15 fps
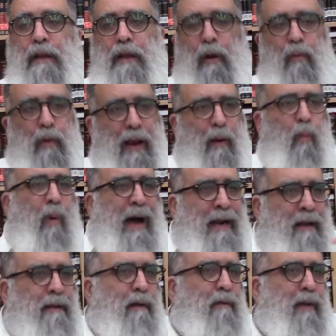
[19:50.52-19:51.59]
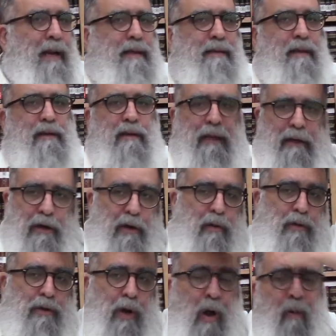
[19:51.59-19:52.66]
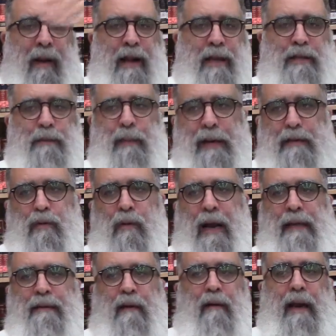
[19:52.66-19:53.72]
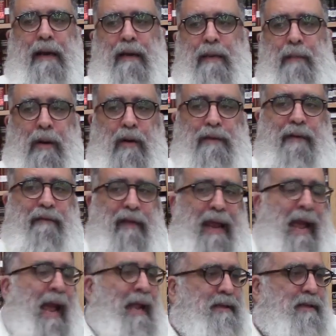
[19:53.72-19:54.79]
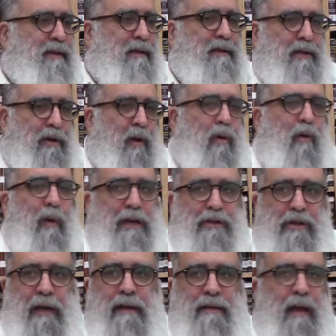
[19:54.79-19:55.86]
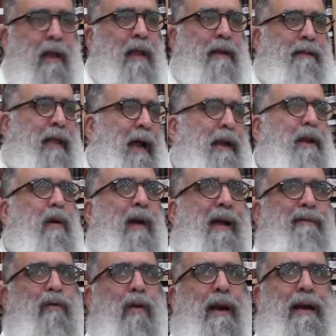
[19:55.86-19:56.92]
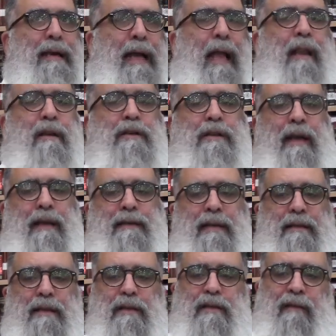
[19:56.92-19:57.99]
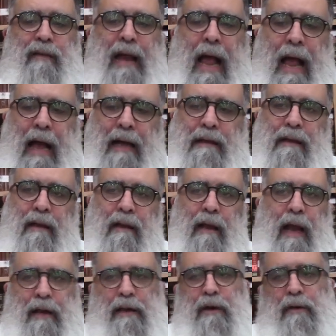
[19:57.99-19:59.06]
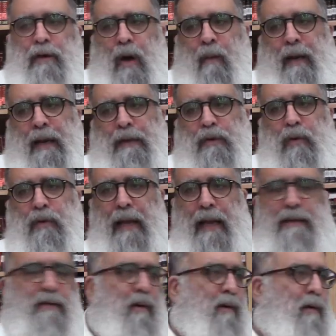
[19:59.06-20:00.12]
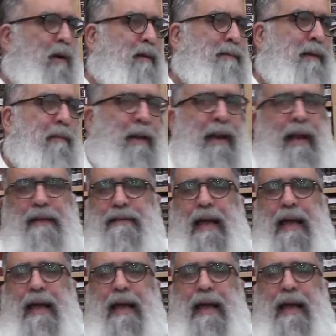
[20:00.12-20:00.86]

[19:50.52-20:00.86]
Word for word: The re one of the reasons that you don't want to speak to God directly, because if he answers your questions, now you have to acknowledge the existence of God. And you don't want to do that, so go to somebody else.